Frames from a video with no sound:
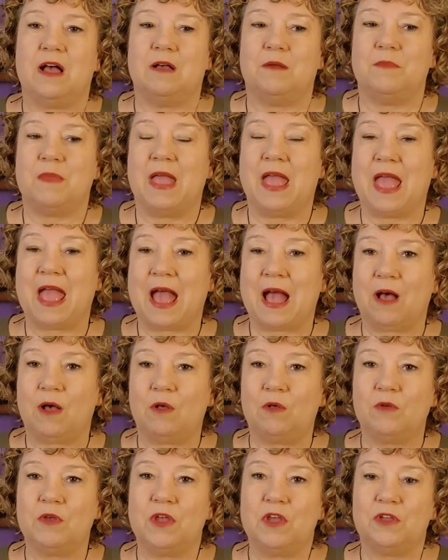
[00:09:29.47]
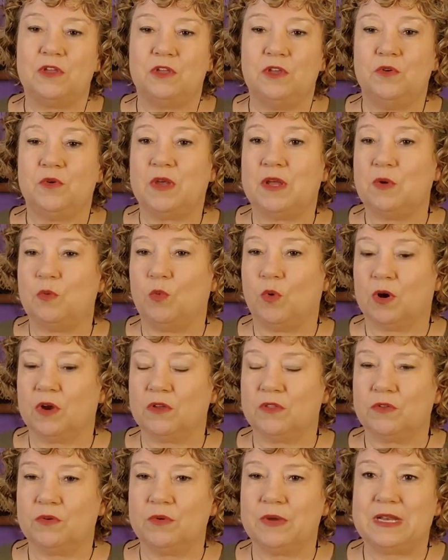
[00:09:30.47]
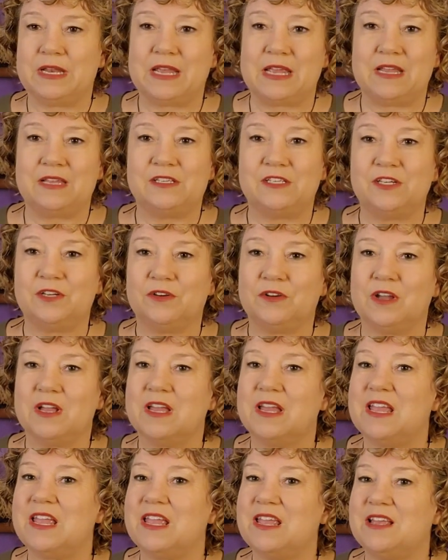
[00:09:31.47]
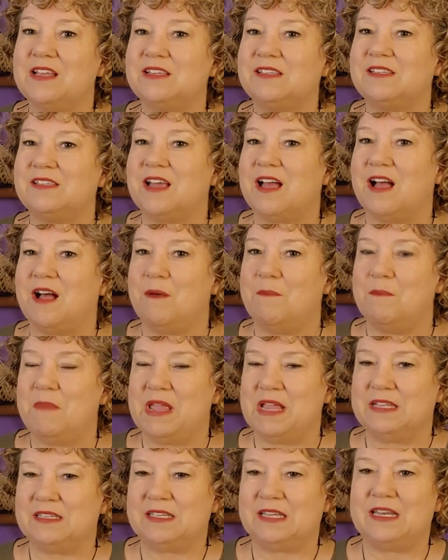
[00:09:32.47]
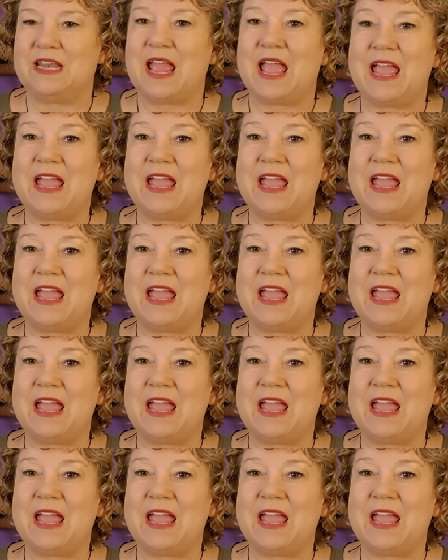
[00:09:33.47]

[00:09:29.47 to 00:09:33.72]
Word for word: um, how you can work through it easier is amazing.